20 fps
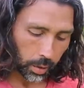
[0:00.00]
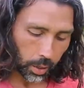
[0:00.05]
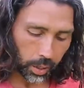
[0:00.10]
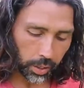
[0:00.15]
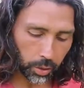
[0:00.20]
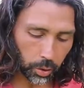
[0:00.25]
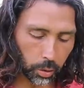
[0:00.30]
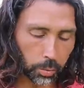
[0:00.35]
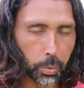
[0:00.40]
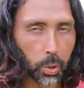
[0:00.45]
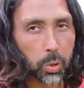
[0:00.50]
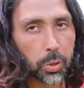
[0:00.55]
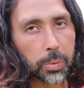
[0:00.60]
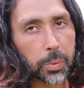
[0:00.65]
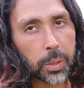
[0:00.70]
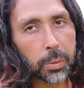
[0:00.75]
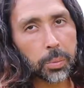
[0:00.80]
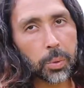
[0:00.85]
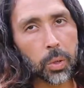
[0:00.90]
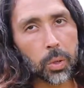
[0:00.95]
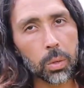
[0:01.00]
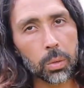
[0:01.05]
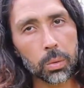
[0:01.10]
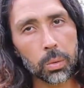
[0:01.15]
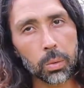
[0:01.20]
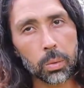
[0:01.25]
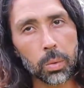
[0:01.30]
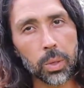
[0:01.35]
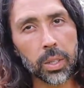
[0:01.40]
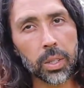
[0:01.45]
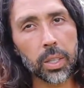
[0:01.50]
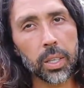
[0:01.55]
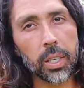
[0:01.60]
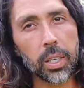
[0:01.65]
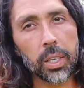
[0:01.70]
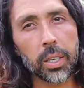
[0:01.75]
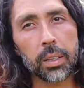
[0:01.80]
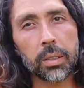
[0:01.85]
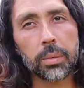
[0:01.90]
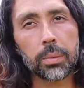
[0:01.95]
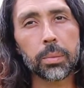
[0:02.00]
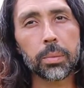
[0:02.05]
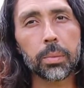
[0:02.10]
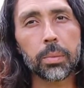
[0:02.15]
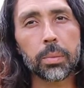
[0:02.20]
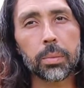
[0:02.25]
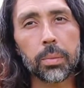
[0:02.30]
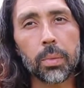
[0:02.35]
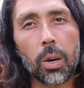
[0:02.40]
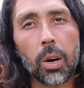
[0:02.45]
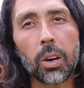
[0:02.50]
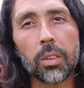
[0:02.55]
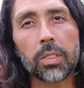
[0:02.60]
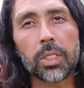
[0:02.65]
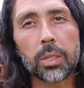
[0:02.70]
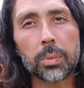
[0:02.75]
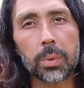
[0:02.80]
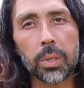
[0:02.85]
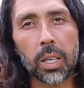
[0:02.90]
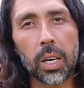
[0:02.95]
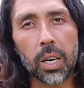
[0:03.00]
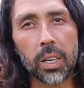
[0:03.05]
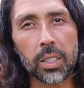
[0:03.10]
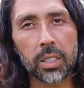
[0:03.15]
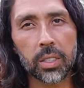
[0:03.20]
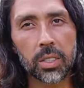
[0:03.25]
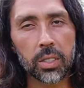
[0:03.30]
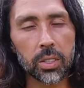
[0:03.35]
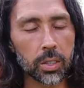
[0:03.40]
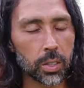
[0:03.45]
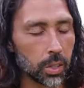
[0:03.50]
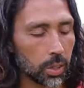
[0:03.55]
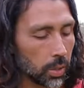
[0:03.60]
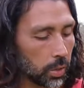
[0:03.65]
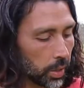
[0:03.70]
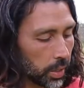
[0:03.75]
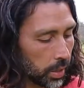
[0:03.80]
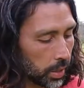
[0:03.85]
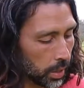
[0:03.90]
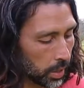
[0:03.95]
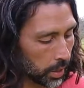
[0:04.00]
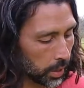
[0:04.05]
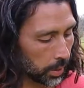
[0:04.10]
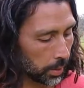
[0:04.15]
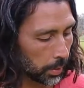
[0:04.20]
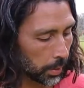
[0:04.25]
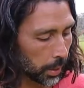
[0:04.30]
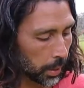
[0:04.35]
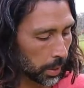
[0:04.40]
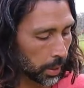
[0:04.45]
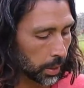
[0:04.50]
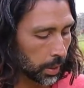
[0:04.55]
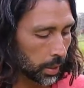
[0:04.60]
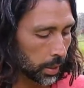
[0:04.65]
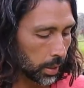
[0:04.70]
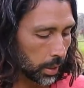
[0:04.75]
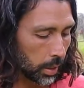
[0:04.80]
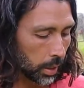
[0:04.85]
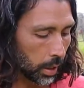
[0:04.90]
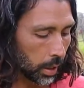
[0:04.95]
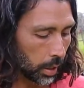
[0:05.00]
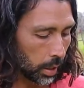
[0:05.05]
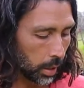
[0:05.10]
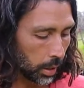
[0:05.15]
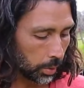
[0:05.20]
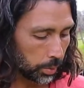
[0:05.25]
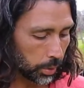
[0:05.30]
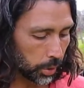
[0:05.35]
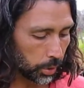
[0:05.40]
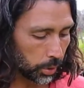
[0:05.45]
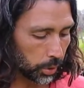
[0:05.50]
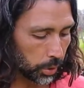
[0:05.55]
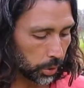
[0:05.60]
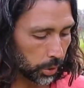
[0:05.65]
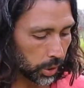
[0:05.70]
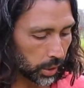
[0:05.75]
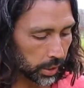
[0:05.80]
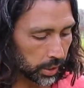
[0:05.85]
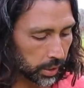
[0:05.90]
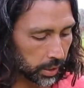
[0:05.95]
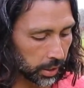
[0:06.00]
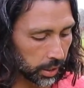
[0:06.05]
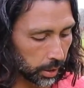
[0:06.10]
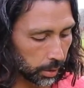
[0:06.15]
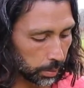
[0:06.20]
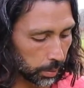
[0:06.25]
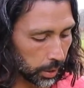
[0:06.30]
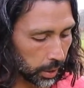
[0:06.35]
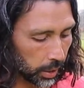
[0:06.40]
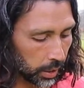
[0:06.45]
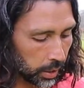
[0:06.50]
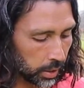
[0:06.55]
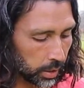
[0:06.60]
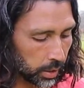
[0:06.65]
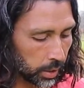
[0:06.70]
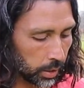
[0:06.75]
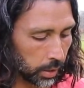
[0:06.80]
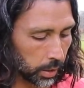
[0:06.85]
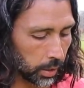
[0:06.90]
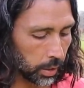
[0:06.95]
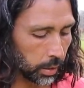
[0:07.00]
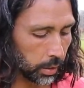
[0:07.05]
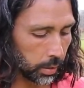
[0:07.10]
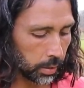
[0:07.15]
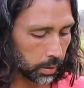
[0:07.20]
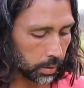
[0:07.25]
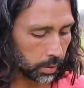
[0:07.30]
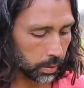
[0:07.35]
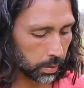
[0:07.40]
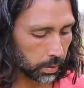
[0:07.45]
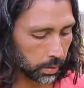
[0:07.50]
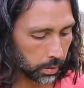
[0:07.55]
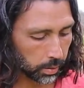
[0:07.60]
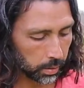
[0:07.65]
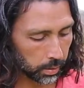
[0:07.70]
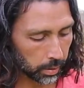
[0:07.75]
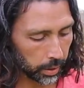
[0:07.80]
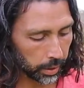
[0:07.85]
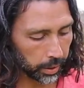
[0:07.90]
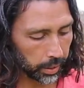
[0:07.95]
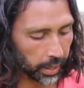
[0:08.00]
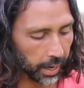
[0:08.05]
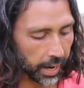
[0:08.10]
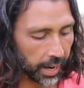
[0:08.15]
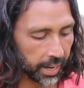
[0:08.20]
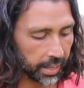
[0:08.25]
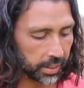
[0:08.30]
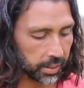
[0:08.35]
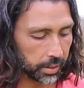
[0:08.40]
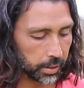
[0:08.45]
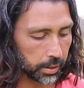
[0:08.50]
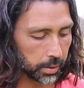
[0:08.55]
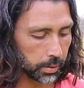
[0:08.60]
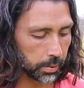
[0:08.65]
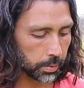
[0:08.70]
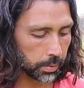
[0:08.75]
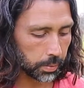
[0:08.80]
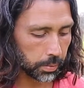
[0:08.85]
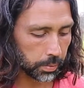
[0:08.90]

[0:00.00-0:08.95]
I know most people, when they harvest bananas, you know, and they you'll usually see them cut into like hands,